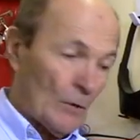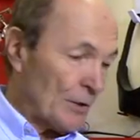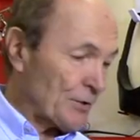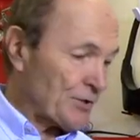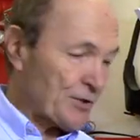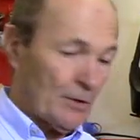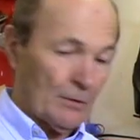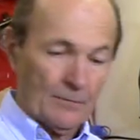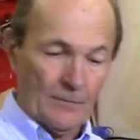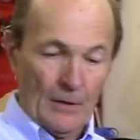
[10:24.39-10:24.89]

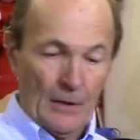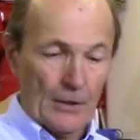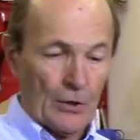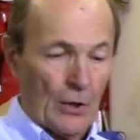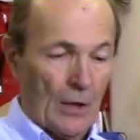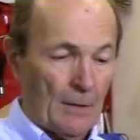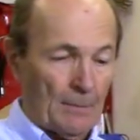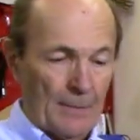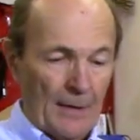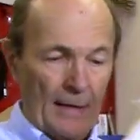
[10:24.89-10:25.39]
Still very
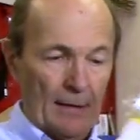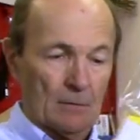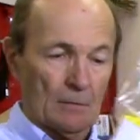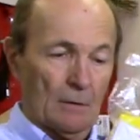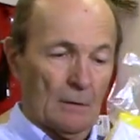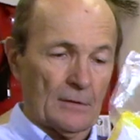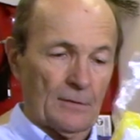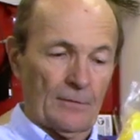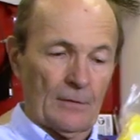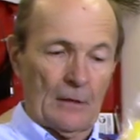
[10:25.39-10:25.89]
compact.
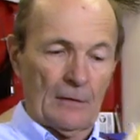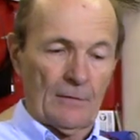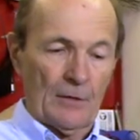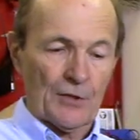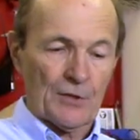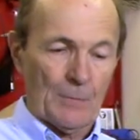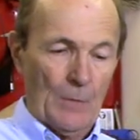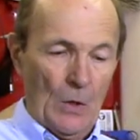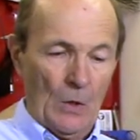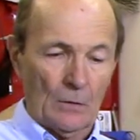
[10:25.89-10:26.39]
Look, very,
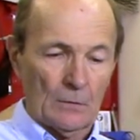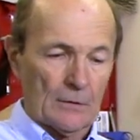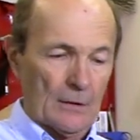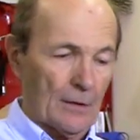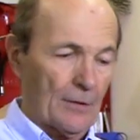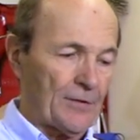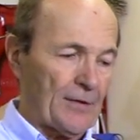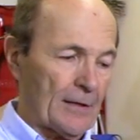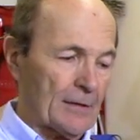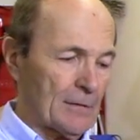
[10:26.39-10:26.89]
very small. A
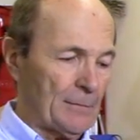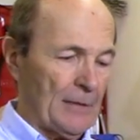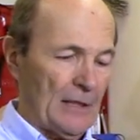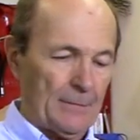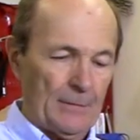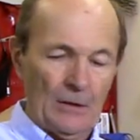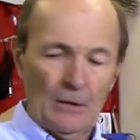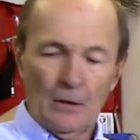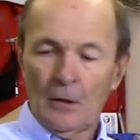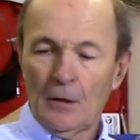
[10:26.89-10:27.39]
little thicker
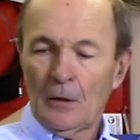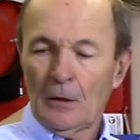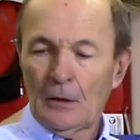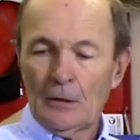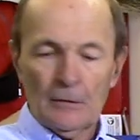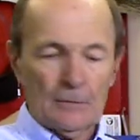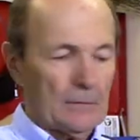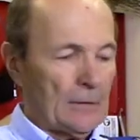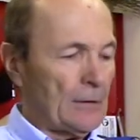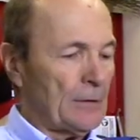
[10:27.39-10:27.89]
maybe.
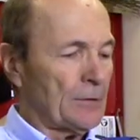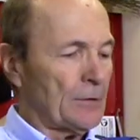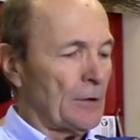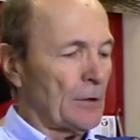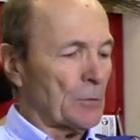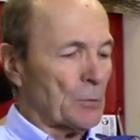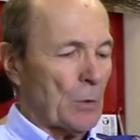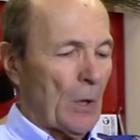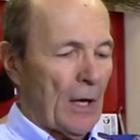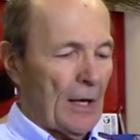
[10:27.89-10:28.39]
And
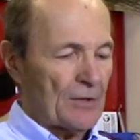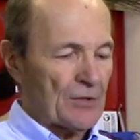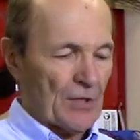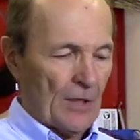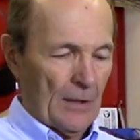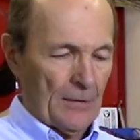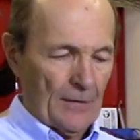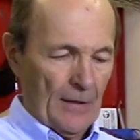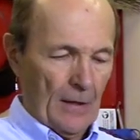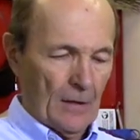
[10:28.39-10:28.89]
the rods
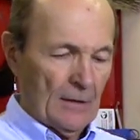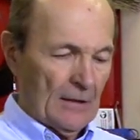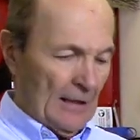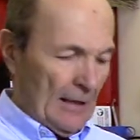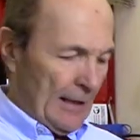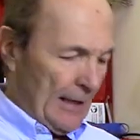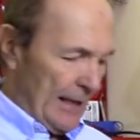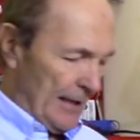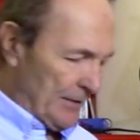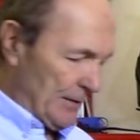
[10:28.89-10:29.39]
on there.
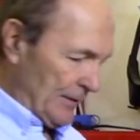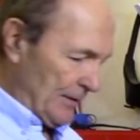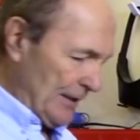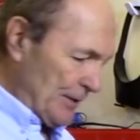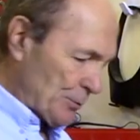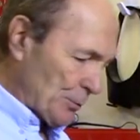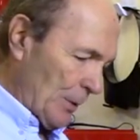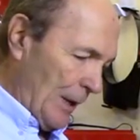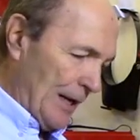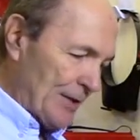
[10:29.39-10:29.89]
And
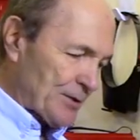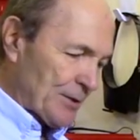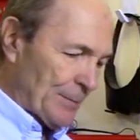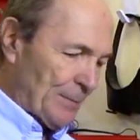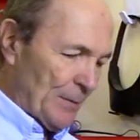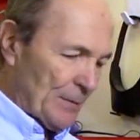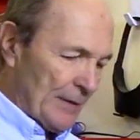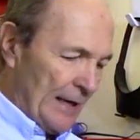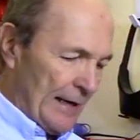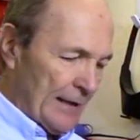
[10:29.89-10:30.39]
these rods are
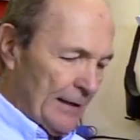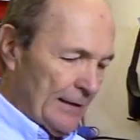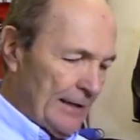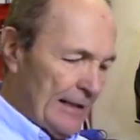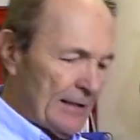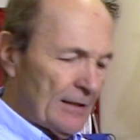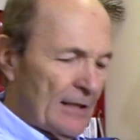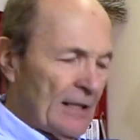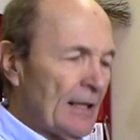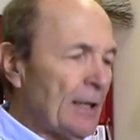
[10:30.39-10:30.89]
kind of
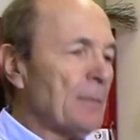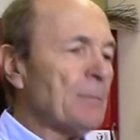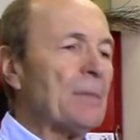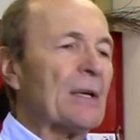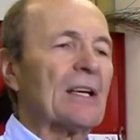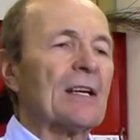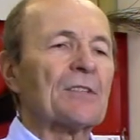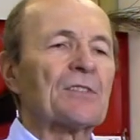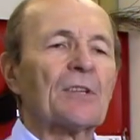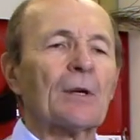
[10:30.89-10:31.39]
neat
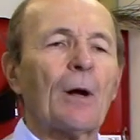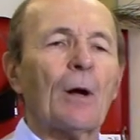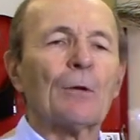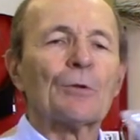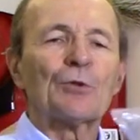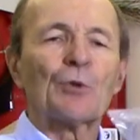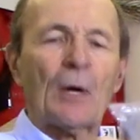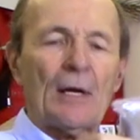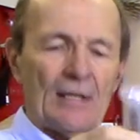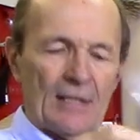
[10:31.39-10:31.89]
because they're
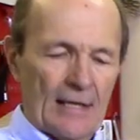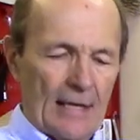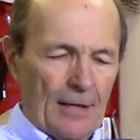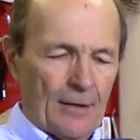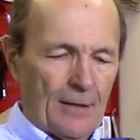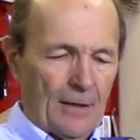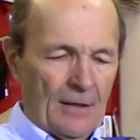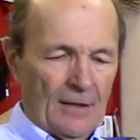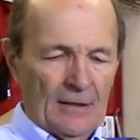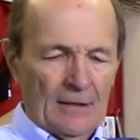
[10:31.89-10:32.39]
all joined
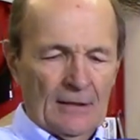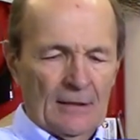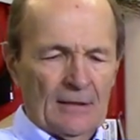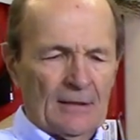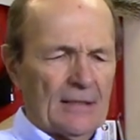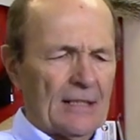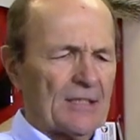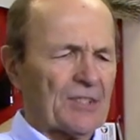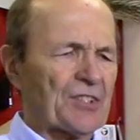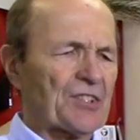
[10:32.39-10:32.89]
together.
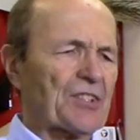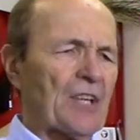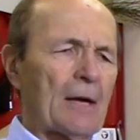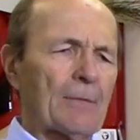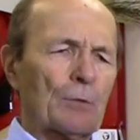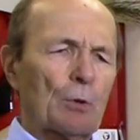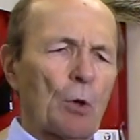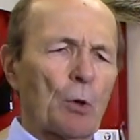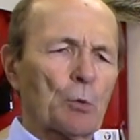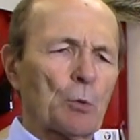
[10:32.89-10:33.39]
There's
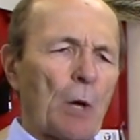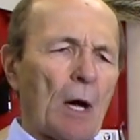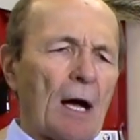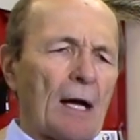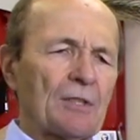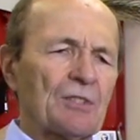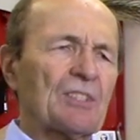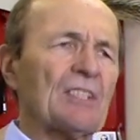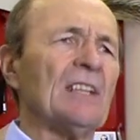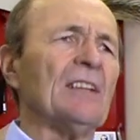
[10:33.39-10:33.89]
several
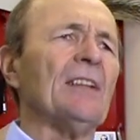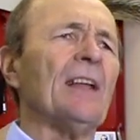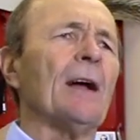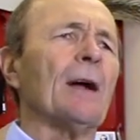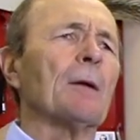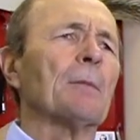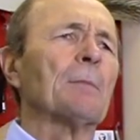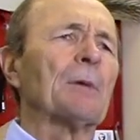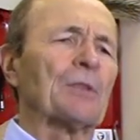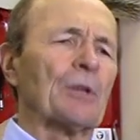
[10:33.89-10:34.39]
rods in
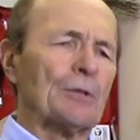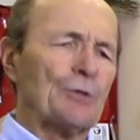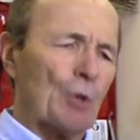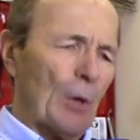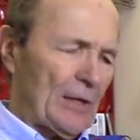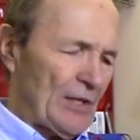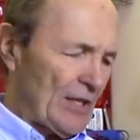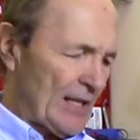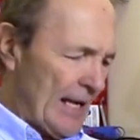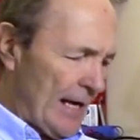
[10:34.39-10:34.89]
there, but they're
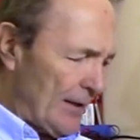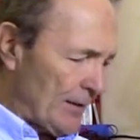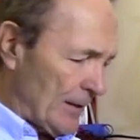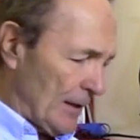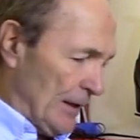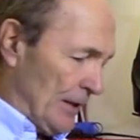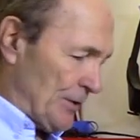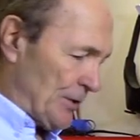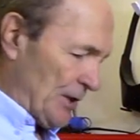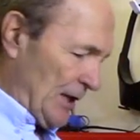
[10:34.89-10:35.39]
joined
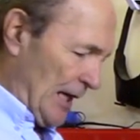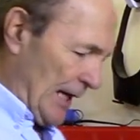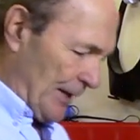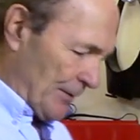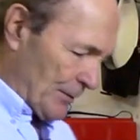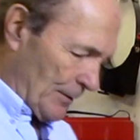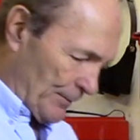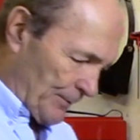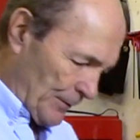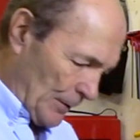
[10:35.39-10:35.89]
together. So you
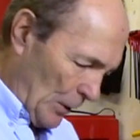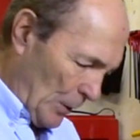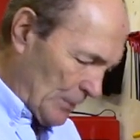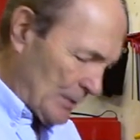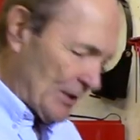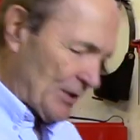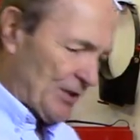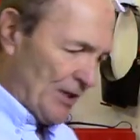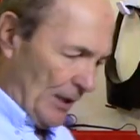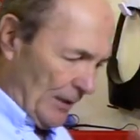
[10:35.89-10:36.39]
have the
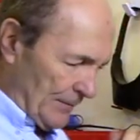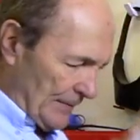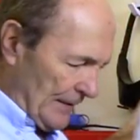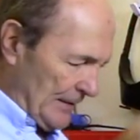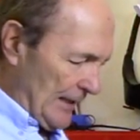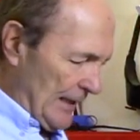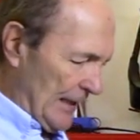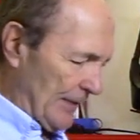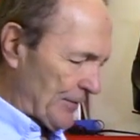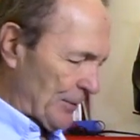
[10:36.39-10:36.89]
float itself
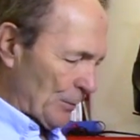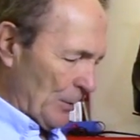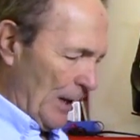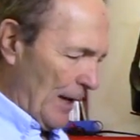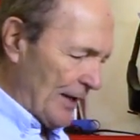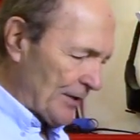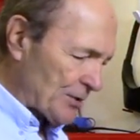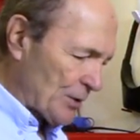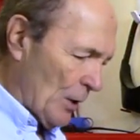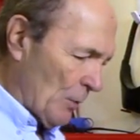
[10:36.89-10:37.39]
and you have the
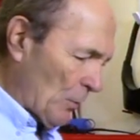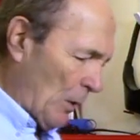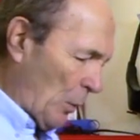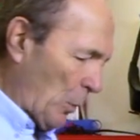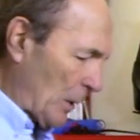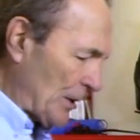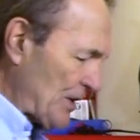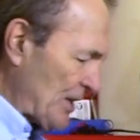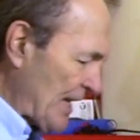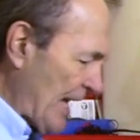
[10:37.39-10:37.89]
rods.
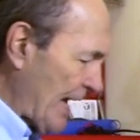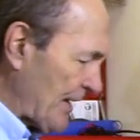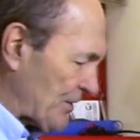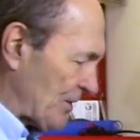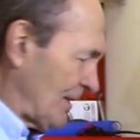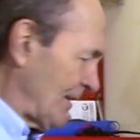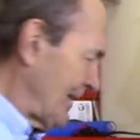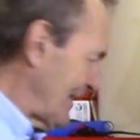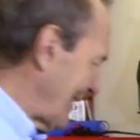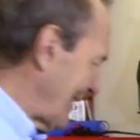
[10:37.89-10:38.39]
But what do you get?